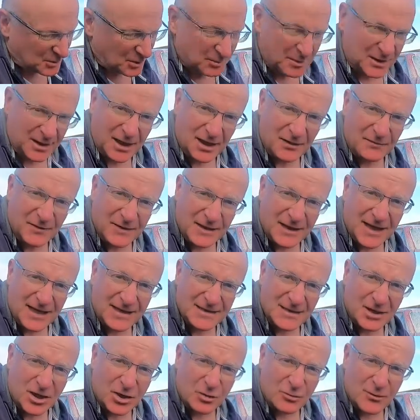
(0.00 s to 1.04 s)
probably enough in there
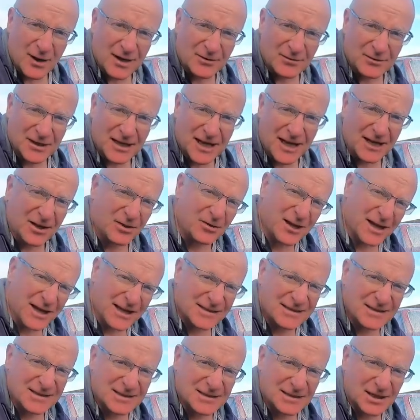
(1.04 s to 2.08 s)
to go around again.
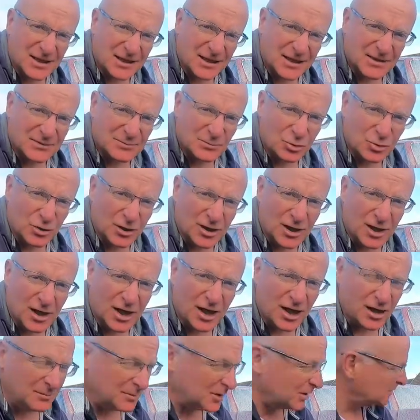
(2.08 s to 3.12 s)
Okay, it's a slightly smaller
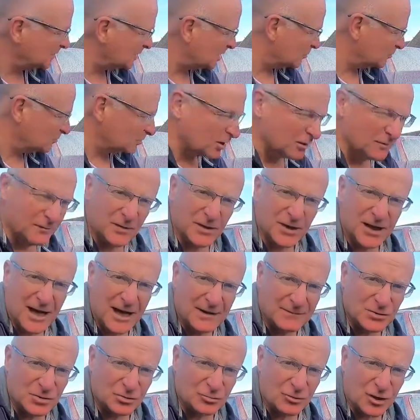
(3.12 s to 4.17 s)
car, but don't feel you
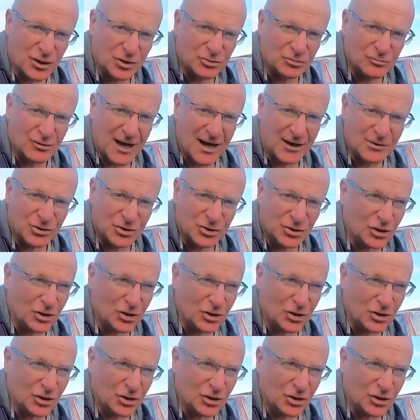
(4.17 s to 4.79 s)
have to rush around.